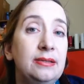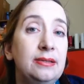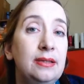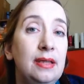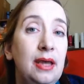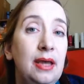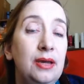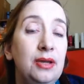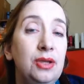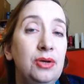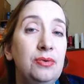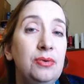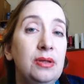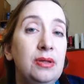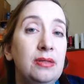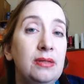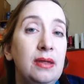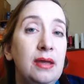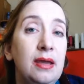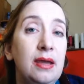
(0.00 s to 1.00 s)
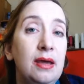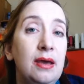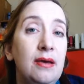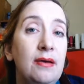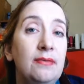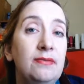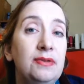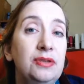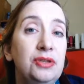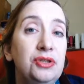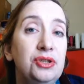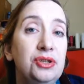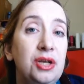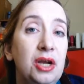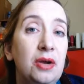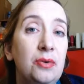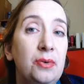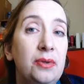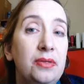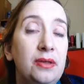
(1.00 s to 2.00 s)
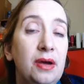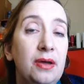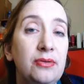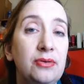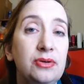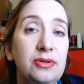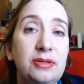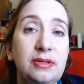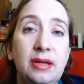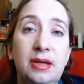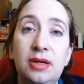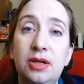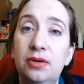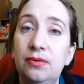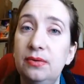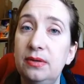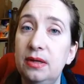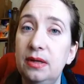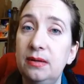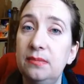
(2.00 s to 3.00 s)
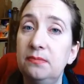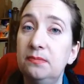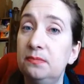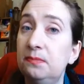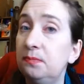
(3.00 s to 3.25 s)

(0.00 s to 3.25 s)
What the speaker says: that you can think of to share with others that you think